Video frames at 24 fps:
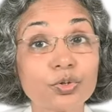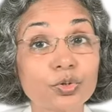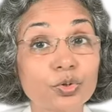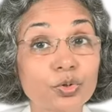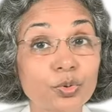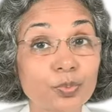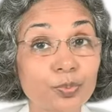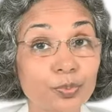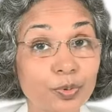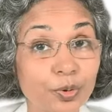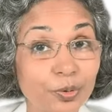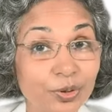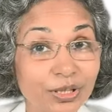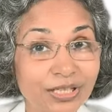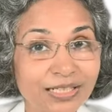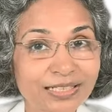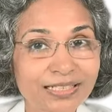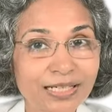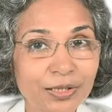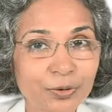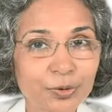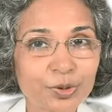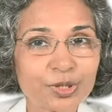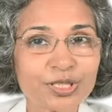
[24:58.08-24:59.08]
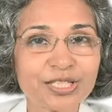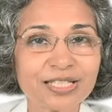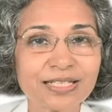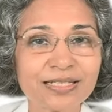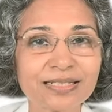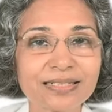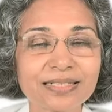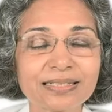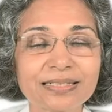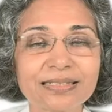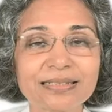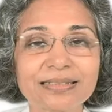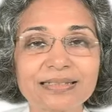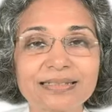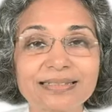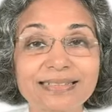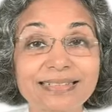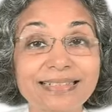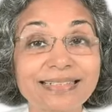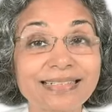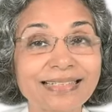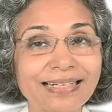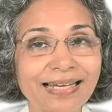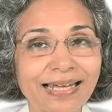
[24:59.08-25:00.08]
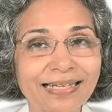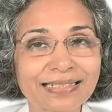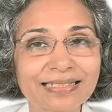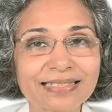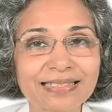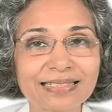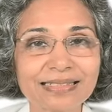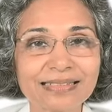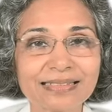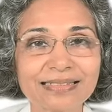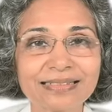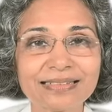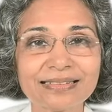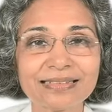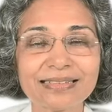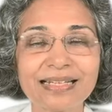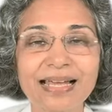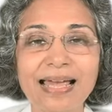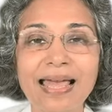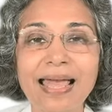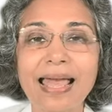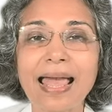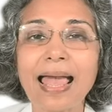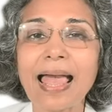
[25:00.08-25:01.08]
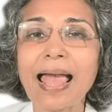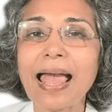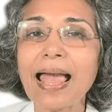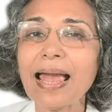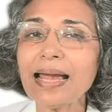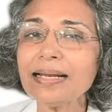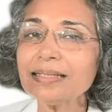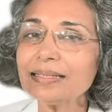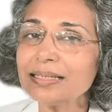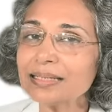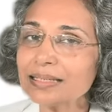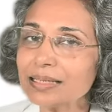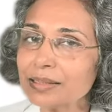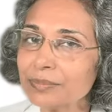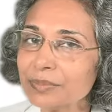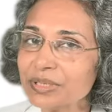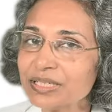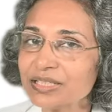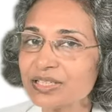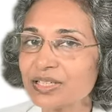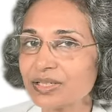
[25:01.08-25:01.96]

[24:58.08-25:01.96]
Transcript: to protect our children, grandchildren, and the coming